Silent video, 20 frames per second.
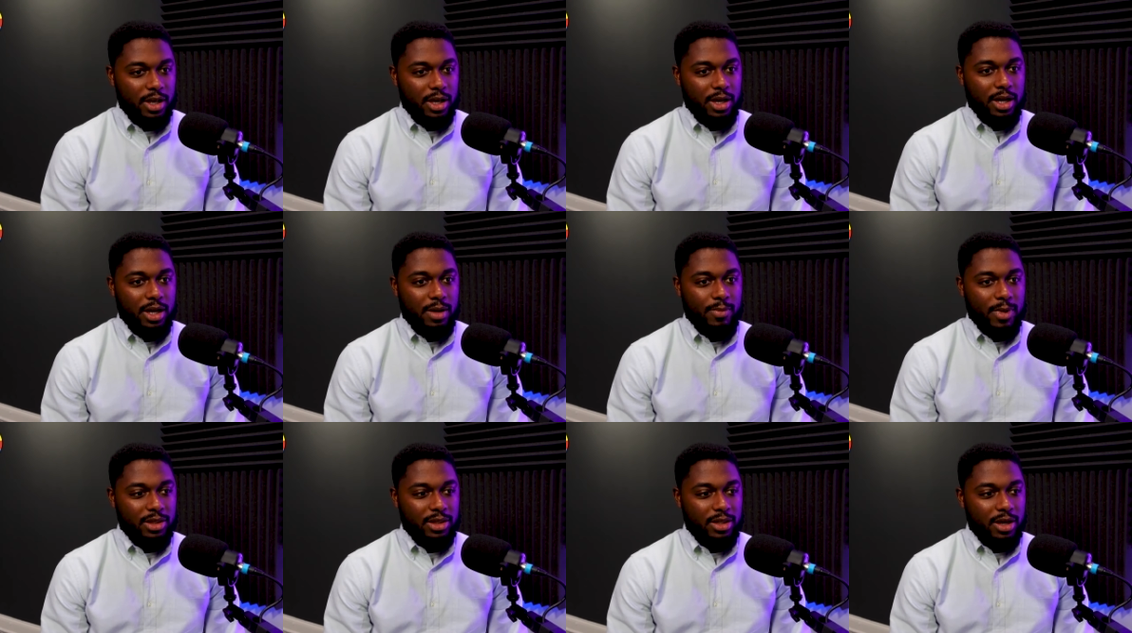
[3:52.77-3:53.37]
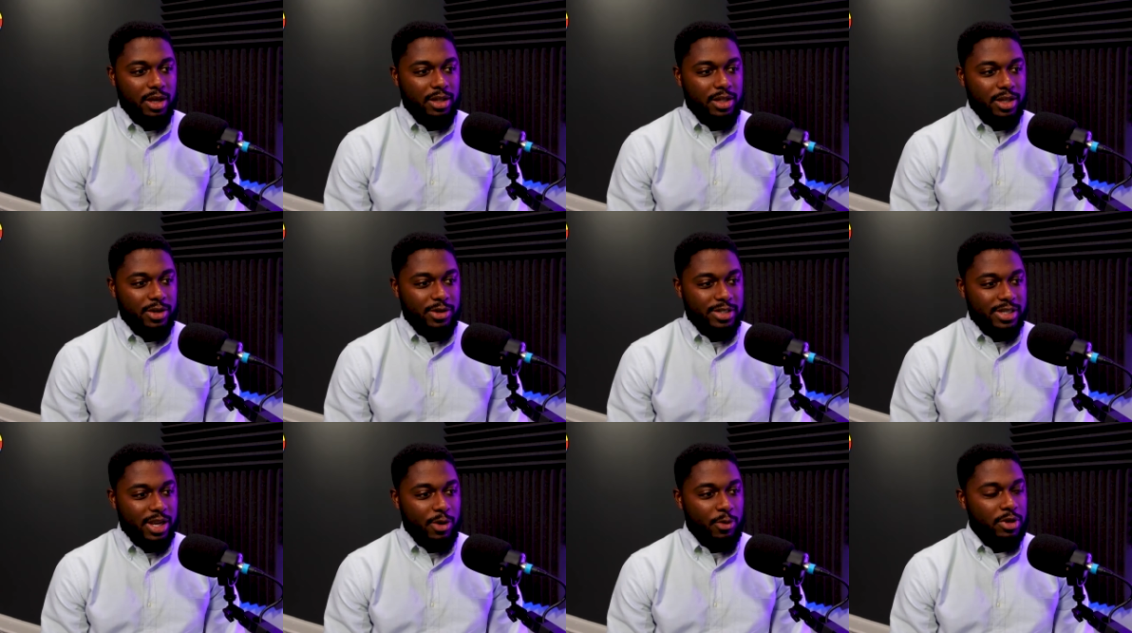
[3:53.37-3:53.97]
Um, my thought there
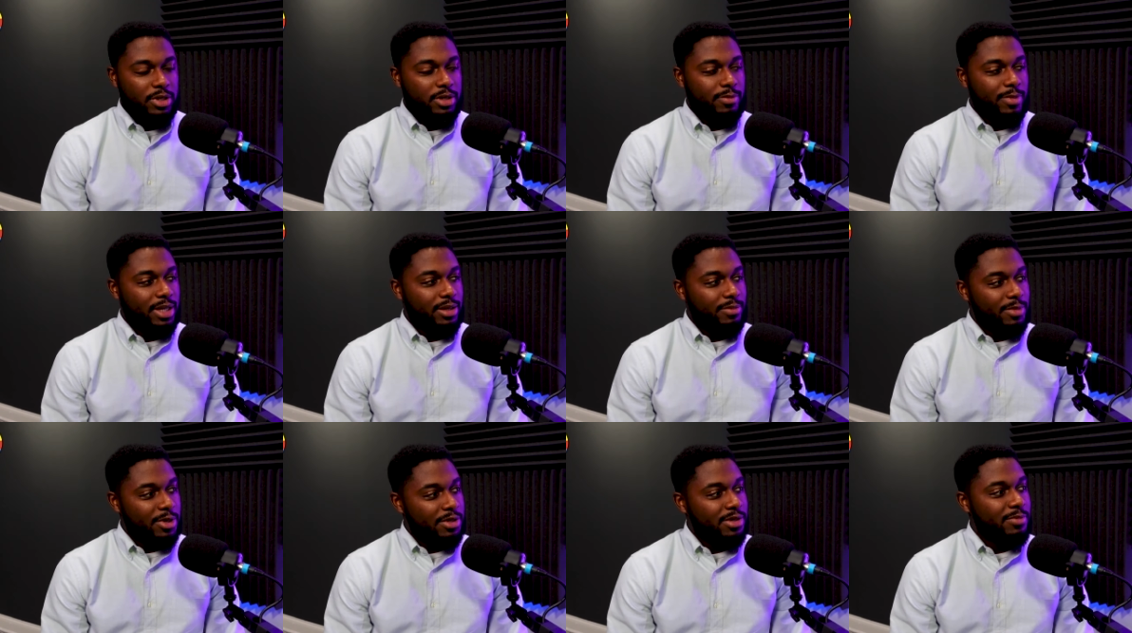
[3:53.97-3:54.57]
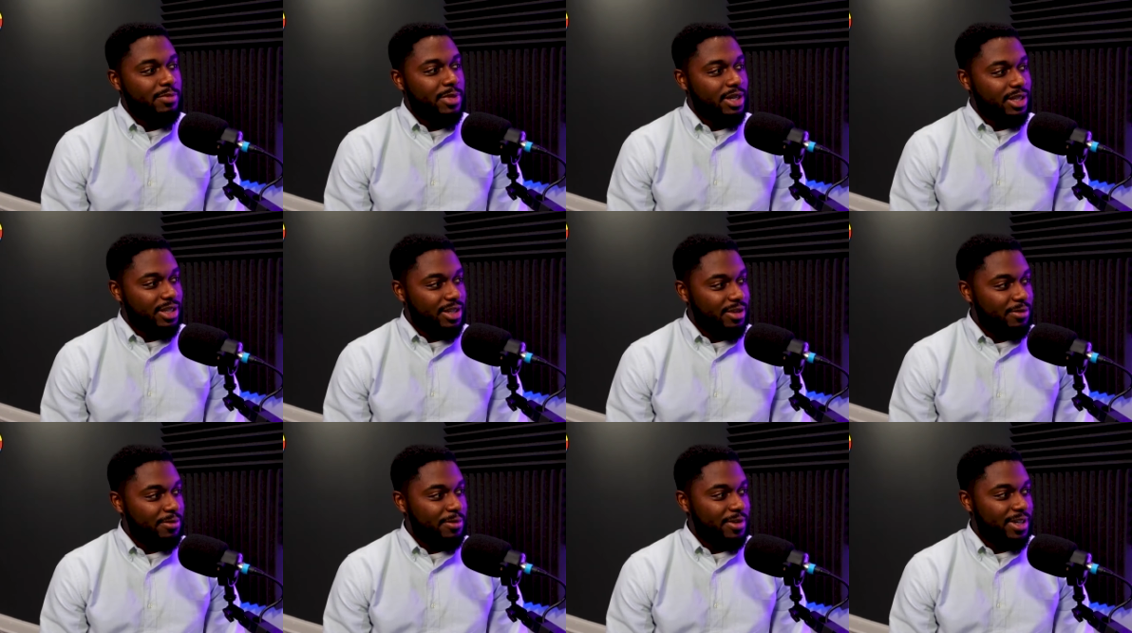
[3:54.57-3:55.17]
is I wanted to make the most money
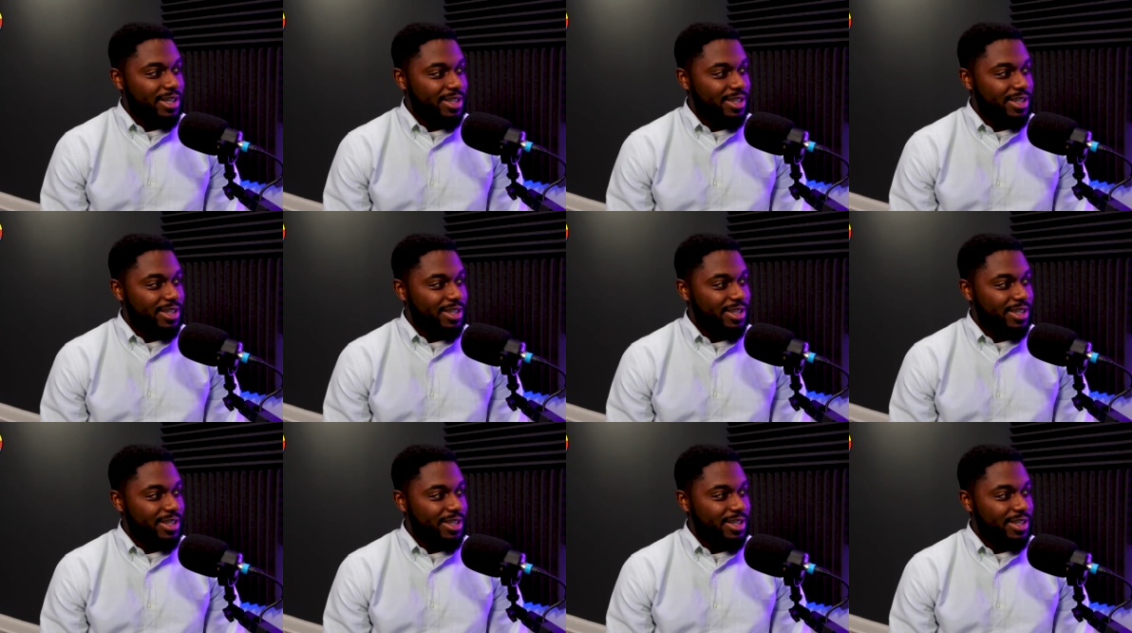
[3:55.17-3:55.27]
up front,